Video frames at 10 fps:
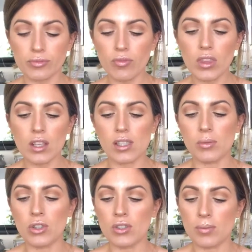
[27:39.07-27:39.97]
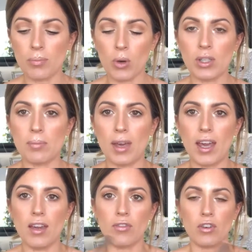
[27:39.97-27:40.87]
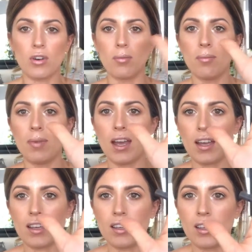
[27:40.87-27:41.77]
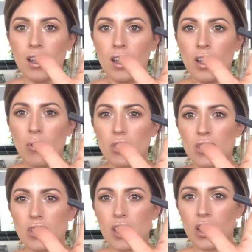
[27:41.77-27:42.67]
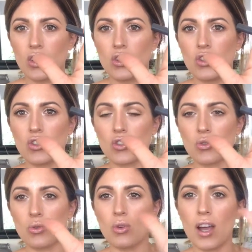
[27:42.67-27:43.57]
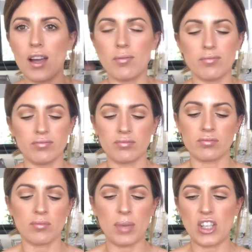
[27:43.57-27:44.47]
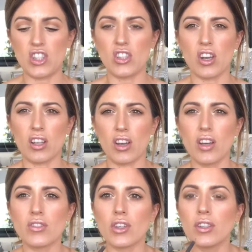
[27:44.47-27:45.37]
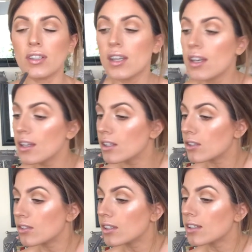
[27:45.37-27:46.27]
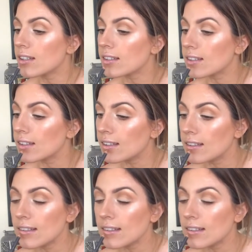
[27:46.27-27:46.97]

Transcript: So I'm gonna use Boldly Bare from MAC, which is just like a neutral peachy type kind of tone. It's a really nice color.